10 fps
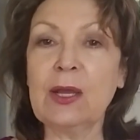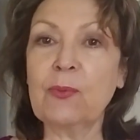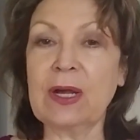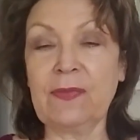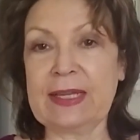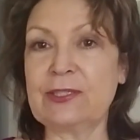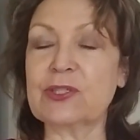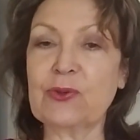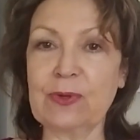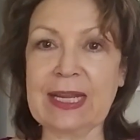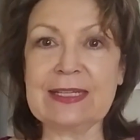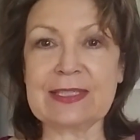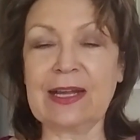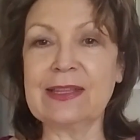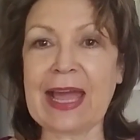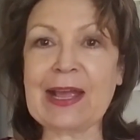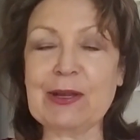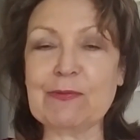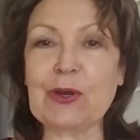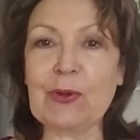Well, that just creates a lack
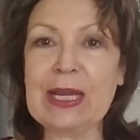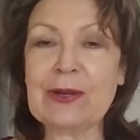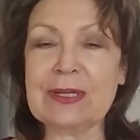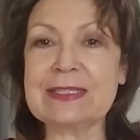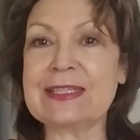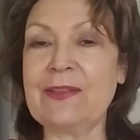of coherence,